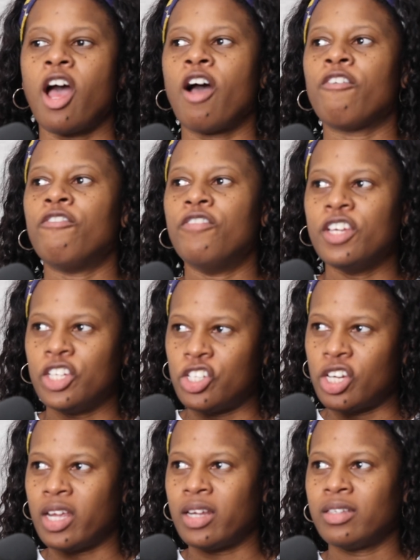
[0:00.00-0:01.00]
a
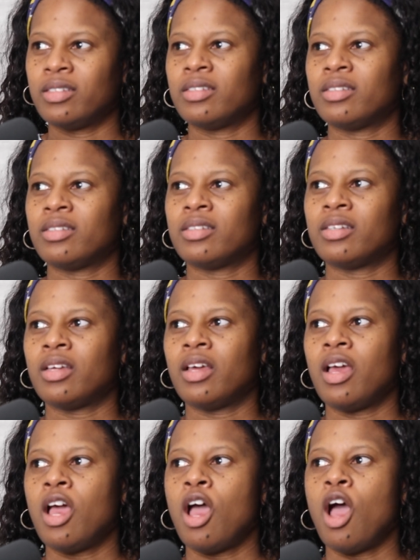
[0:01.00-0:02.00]
vision
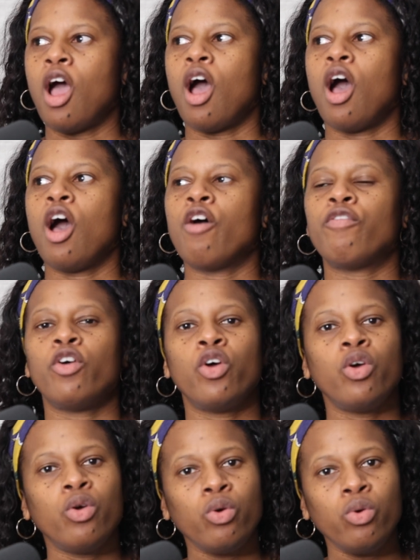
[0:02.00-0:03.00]
of
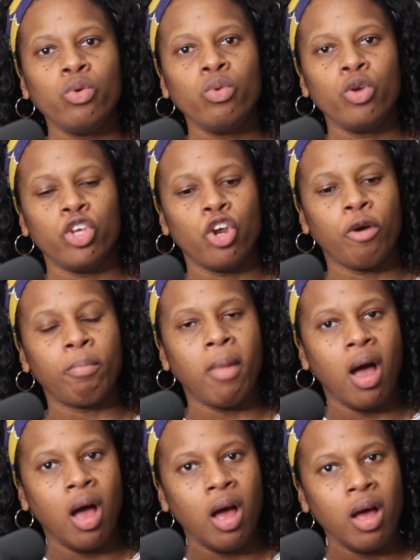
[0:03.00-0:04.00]
who your
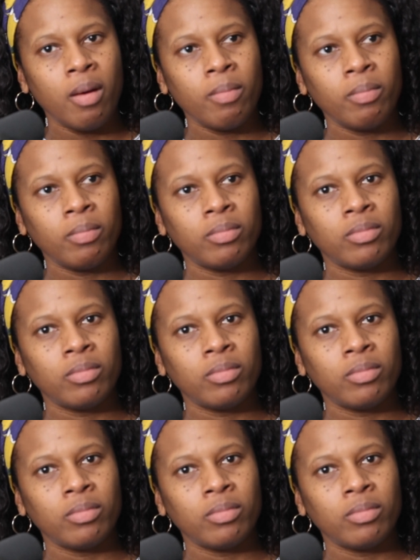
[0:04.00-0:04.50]
mom